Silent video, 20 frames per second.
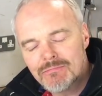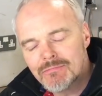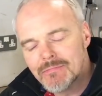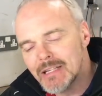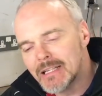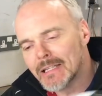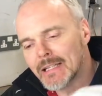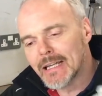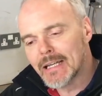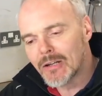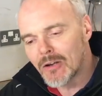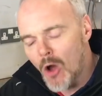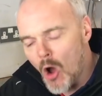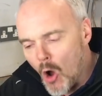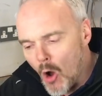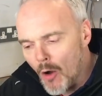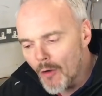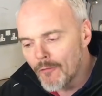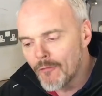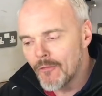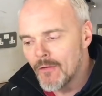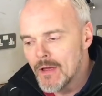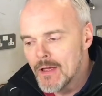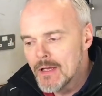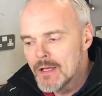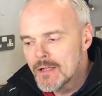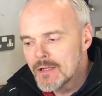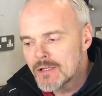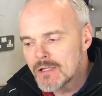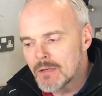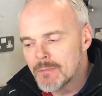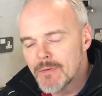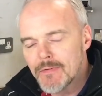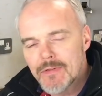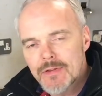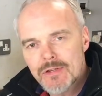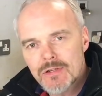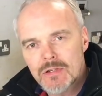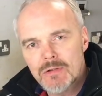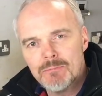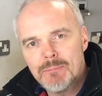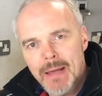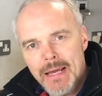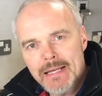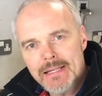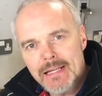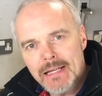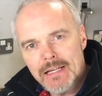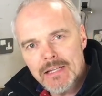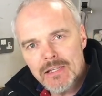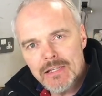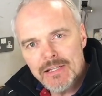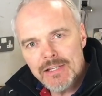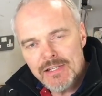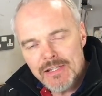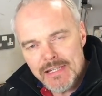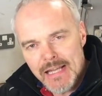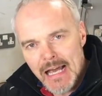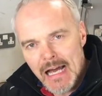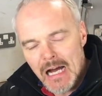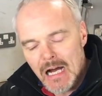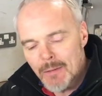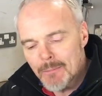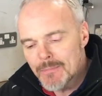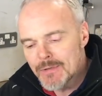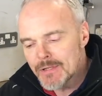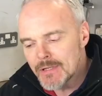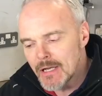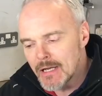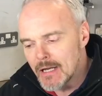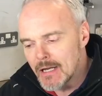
clear off some of the sort of basic sort of setups